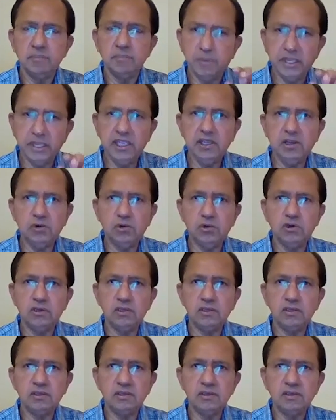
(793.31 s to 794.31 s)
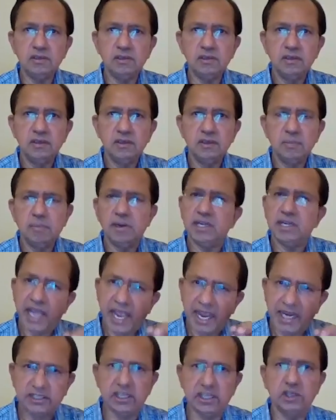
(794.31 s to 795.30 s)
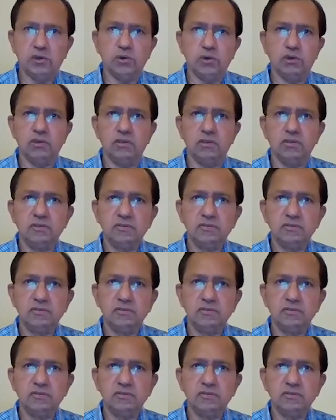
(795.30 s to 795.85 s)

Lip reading: being good, but acting good.